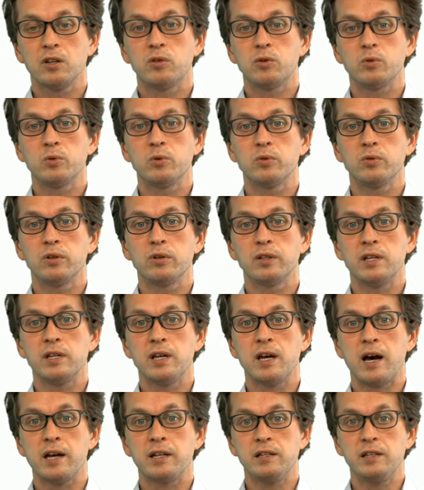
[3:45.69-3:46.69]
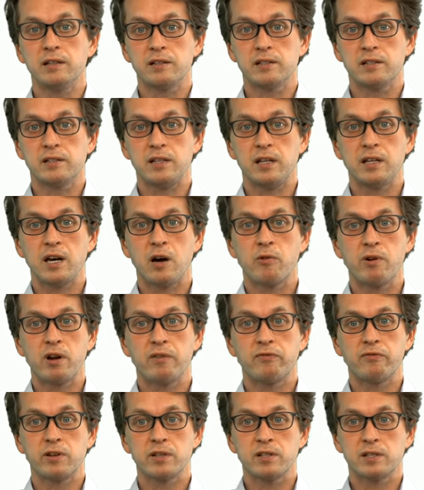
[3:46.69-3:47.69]
to the ideal state, our
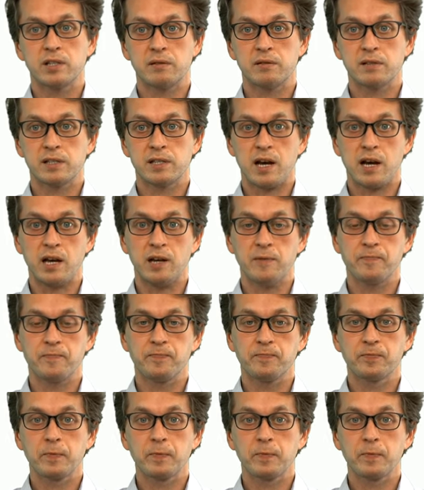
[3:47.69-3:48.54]
reference state psi